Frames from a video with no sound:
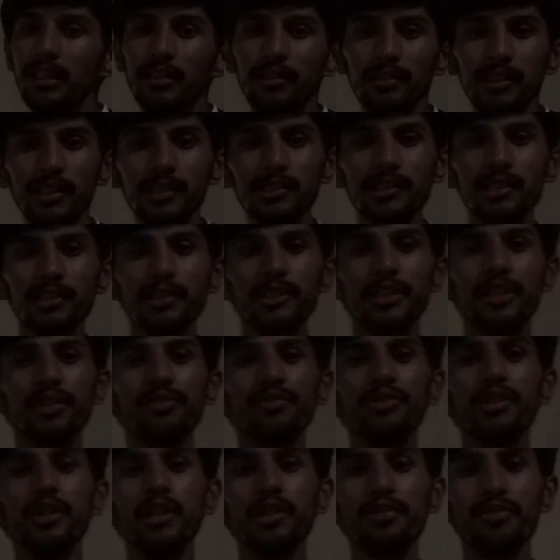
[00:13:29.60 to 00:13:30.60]
These are the
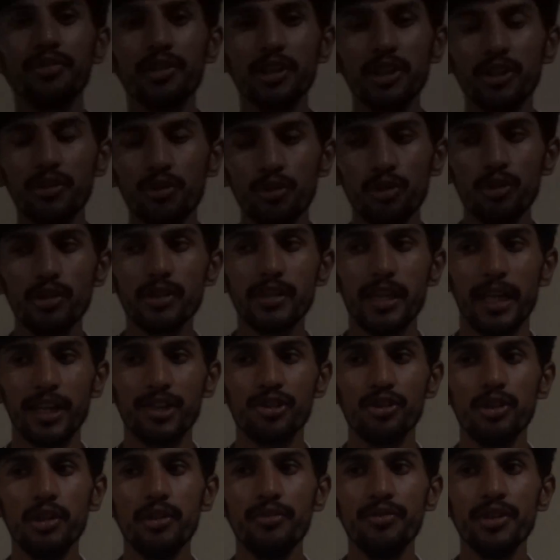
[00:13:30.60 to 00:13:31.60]
different tools
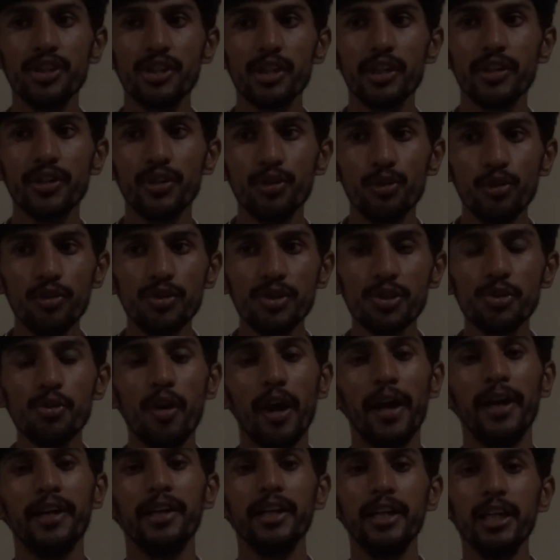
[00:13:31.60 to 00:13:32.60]
actually which are used to
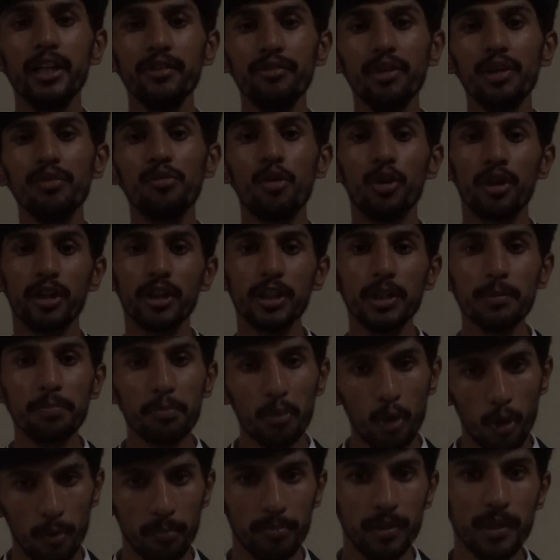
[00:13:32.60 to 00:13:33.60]
identify what are the
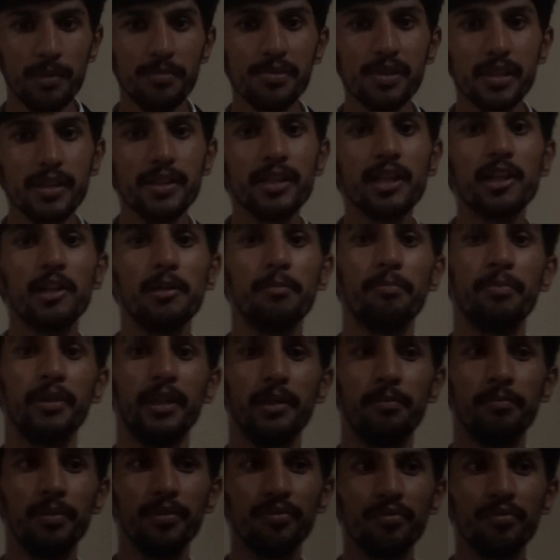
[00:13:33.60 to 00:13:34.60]
problems in the company,